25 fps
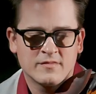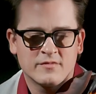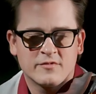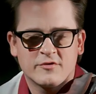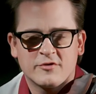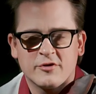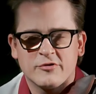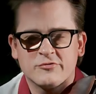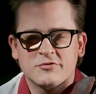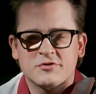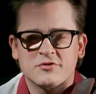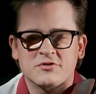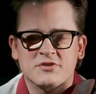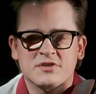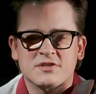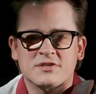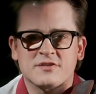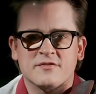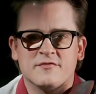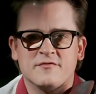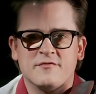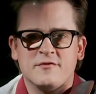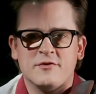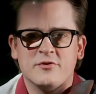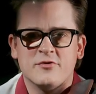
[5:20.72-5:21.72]
Those are just a
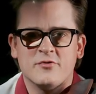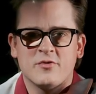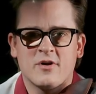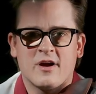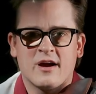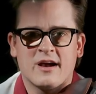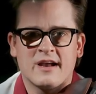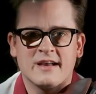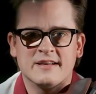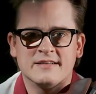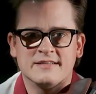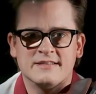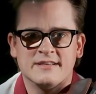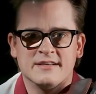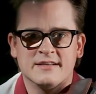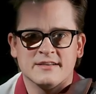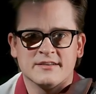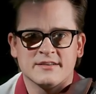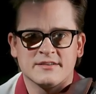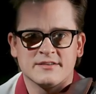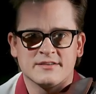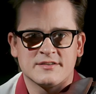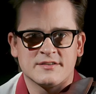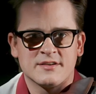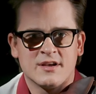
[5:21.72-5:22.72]
few
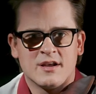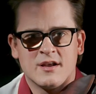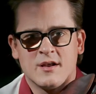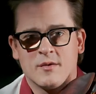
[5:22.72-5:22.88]
ideas.